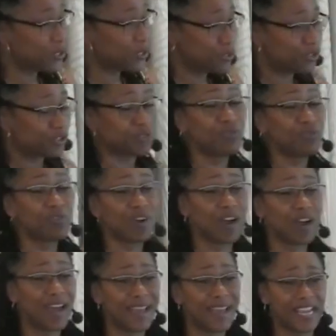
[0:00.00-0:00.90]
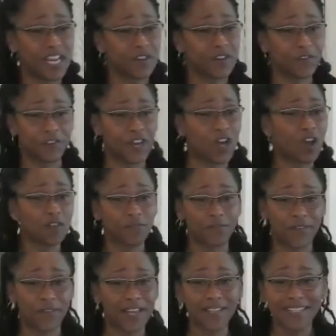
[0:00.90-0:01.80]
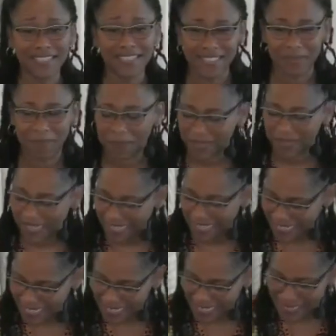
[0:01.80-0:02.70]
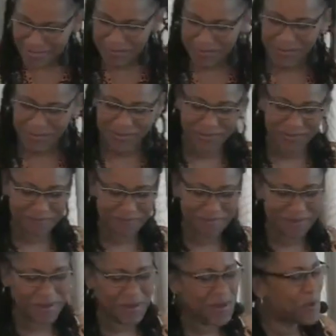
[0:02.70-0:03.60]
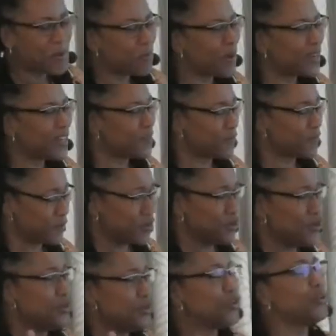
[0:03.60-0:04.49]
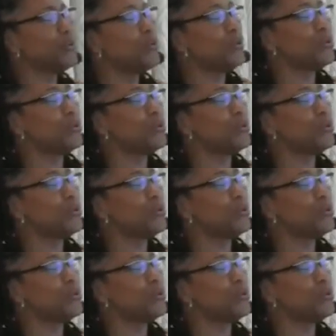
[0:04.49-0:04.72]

try if it all fell into place? What if you knew you